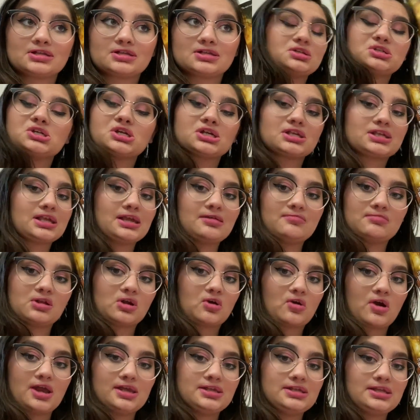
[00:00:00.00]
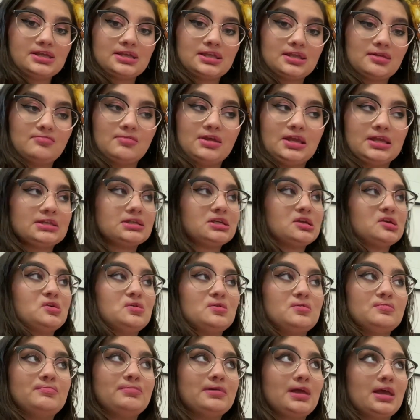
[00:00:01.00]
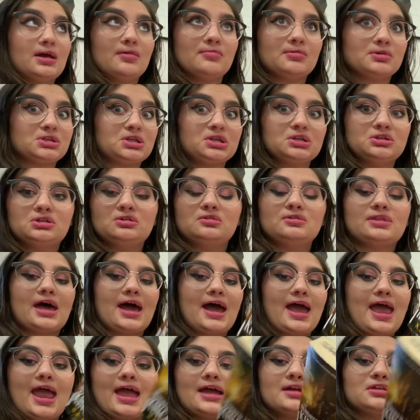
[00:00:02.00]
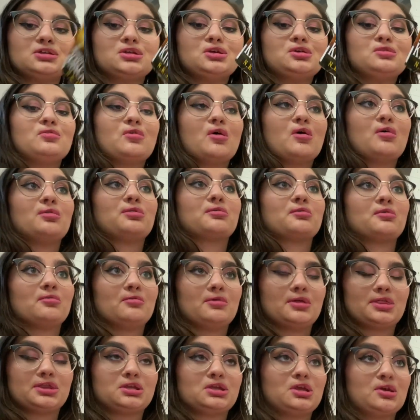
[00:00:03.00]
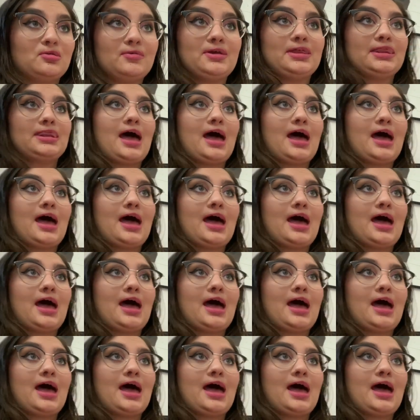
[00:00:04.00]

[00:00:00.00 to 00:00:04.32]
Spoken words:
just seems crazy to me to be able to do that and to go through with doing